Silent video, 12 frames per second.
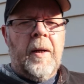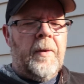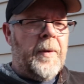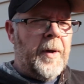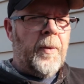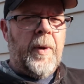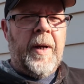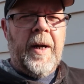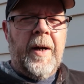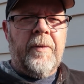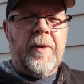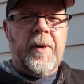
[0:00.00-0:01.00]
And there we
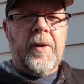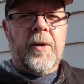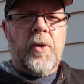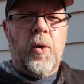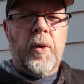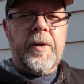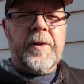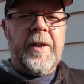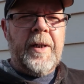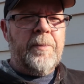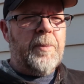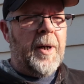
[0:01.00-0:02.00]
have a little
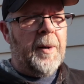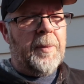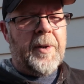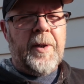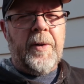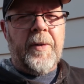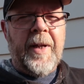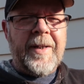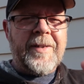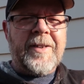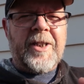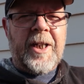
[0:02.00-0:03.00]
quarantine barbecue.
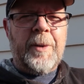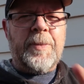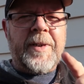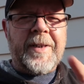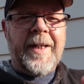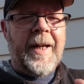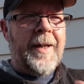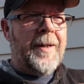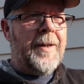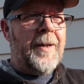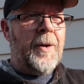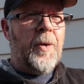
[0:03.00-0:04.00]
That cheap
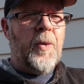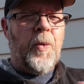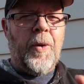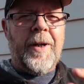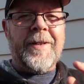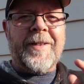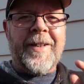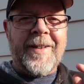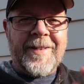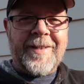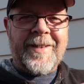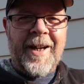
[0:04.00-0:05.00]
steak was
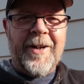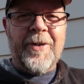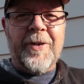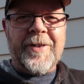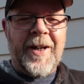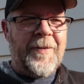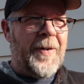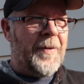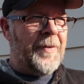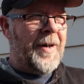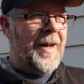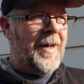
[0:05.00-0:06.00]
as tender as I've
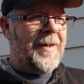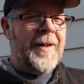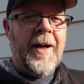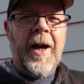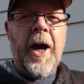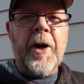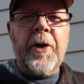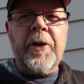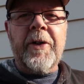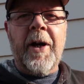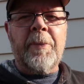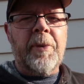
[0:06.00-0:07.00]
ever had. I
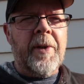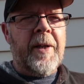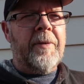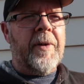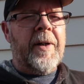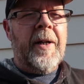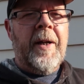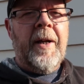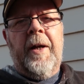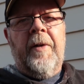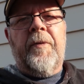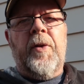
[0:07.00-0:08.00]
could not believe it.
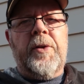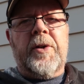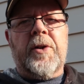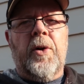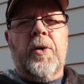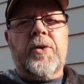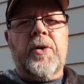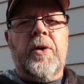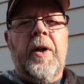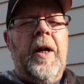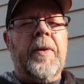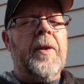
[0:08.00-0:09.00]
Full disclosure,
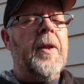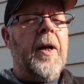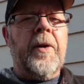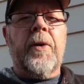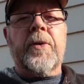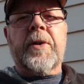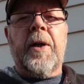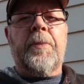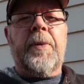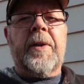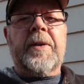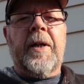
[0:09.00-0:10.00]
none of those
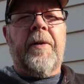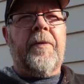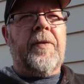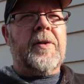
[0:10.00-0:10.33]
companies have